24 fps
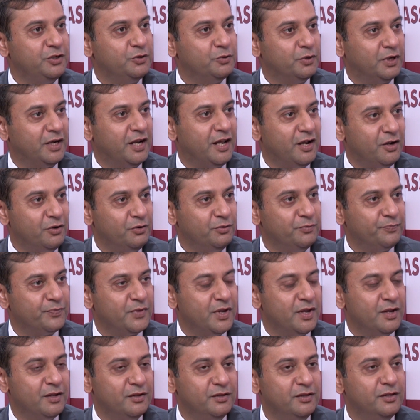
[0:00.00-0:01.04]
you allow,
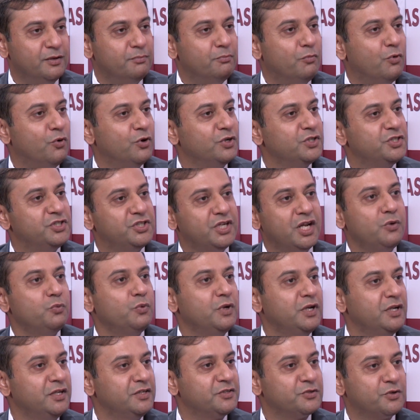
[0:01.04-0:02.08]
the more
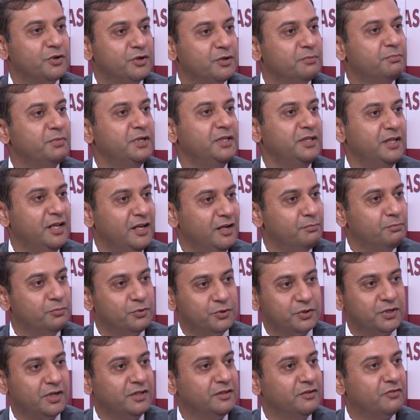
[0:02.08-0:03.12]
genuine is going to be the
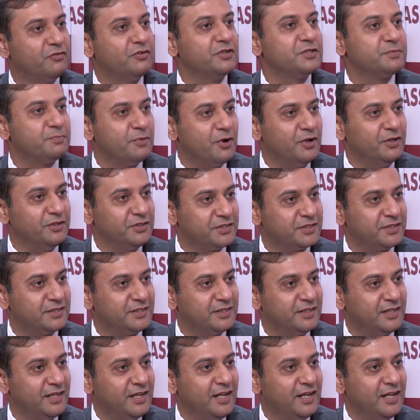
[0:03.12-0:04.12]
input and the response.